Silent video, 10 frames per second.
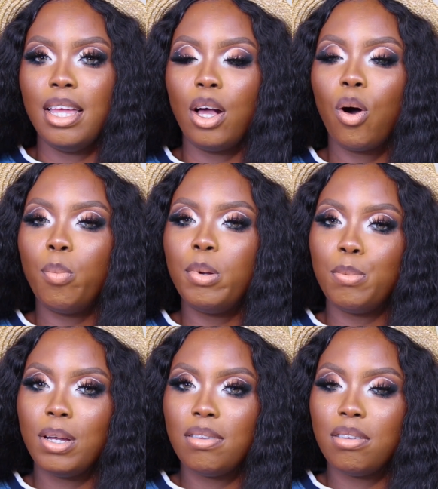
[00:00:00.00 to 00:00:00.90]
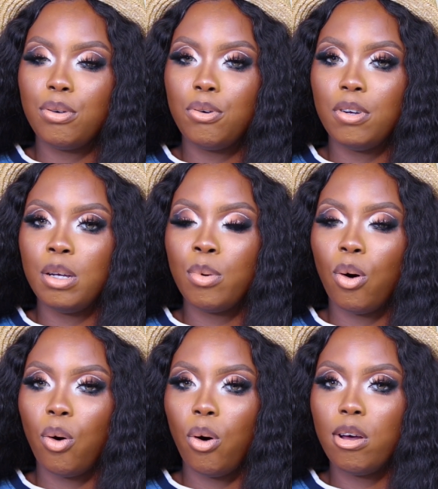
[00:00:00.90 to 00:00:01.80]
a complementing cream
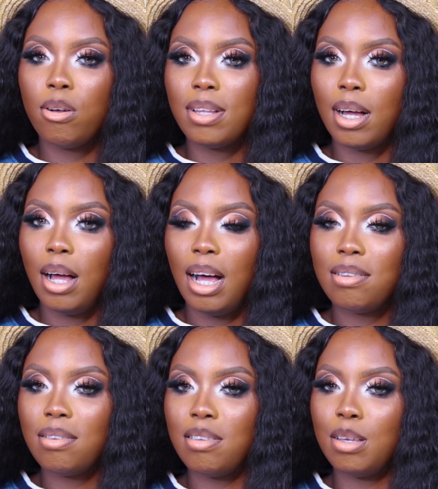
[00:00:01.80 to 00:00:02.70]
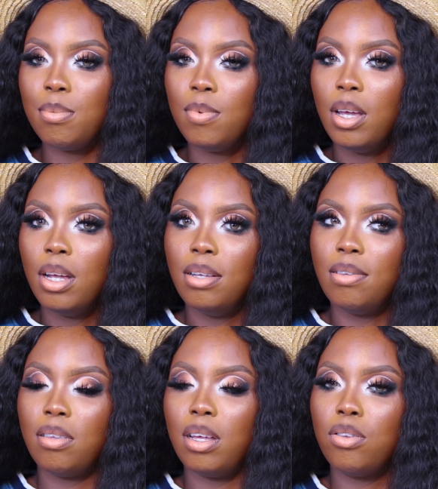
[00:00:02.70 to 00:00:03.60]
or oil that has the same
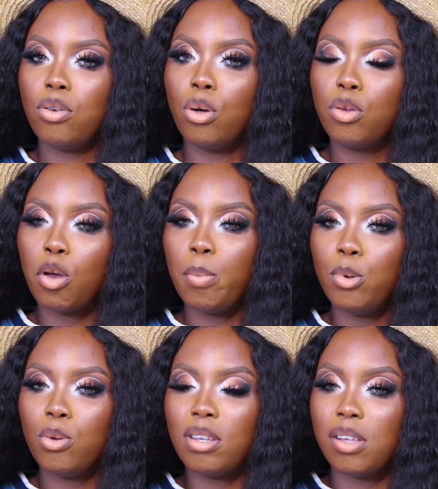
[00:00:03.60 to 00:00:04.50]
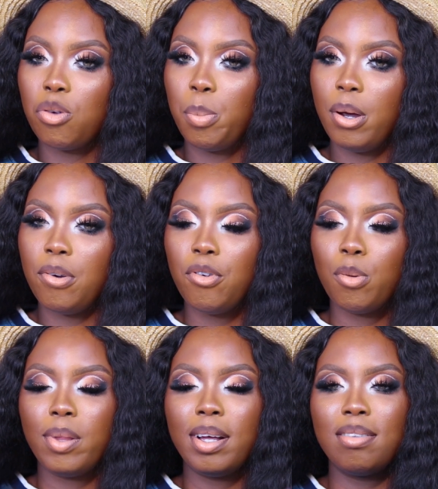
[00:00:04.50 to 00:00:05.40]
scent or top notes as your
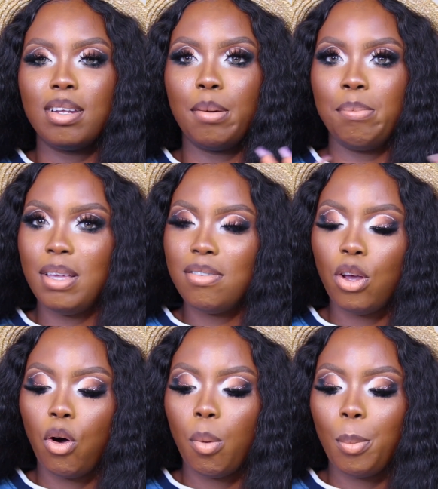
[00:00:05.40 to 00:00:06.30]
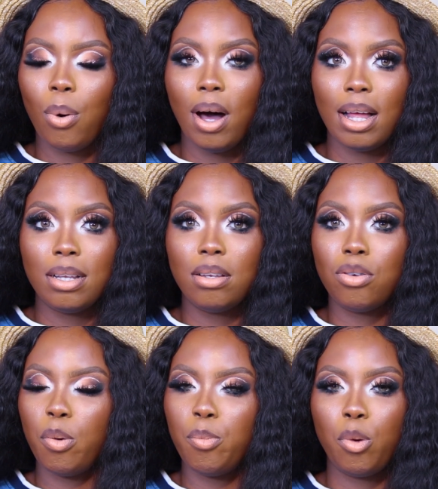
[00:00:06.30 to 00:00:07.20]
perfume, that's an amazing combo. And
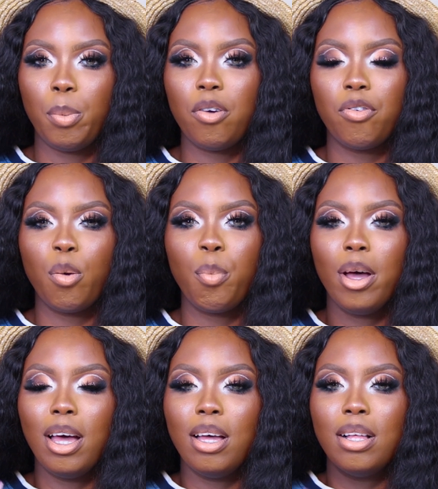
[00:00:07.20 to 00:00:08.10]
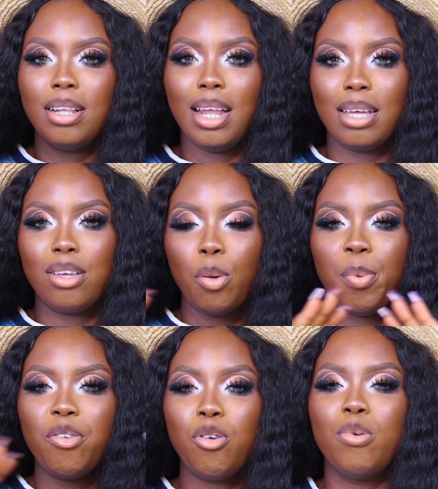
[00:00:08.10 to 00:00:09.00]
your perfume
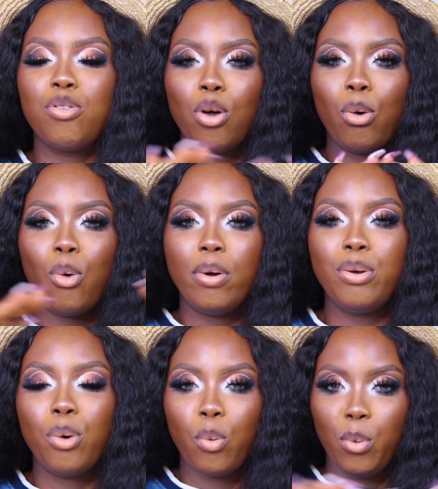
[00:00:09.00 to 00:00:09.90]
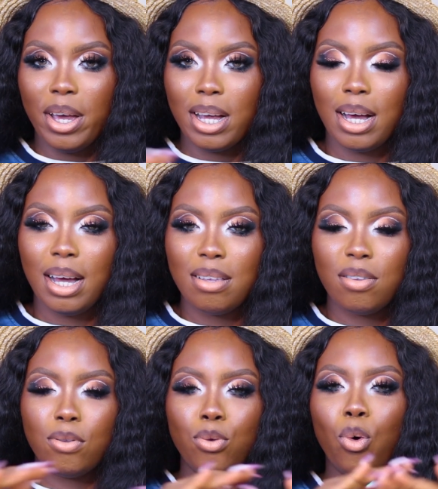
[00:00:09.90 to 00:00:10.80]
is not going nowhere,
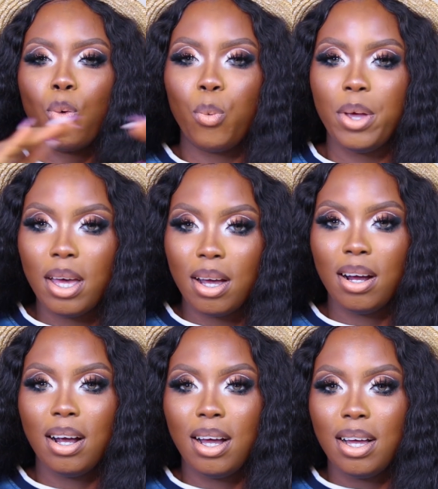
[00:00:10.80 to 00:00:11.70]
guys, nowhere.